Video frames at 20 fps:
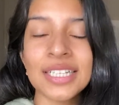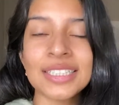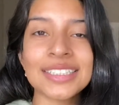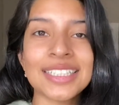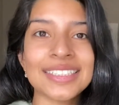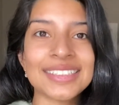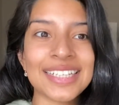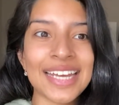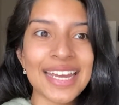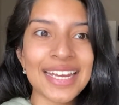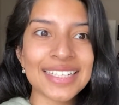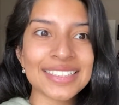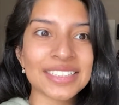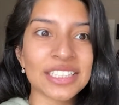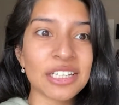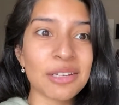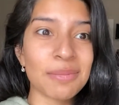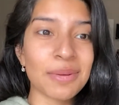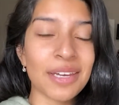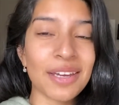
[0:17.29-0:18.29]
Today is
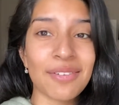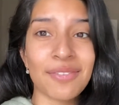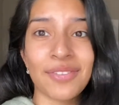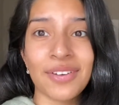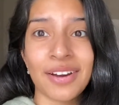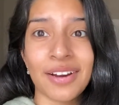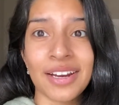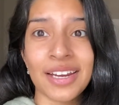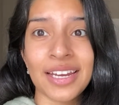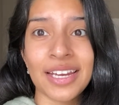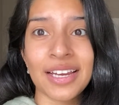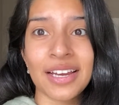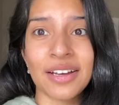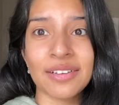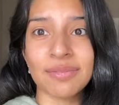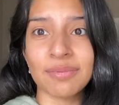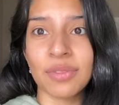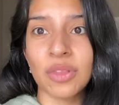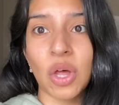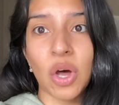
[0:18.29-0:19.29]
gonna to be a very
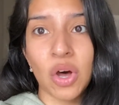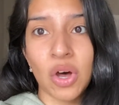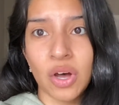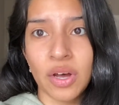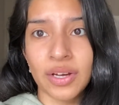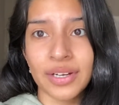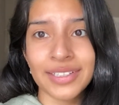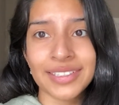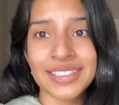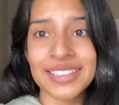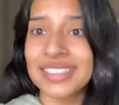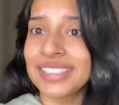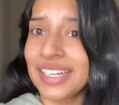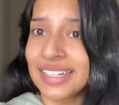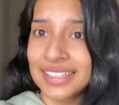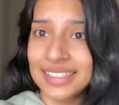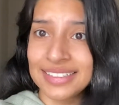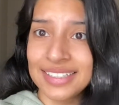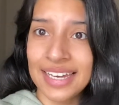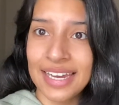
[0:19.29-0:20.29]
long
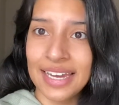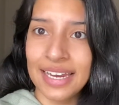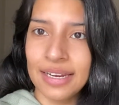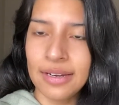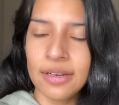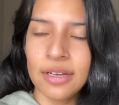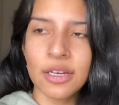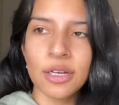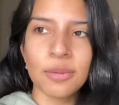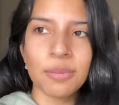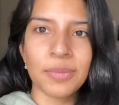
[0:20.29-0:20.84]
study day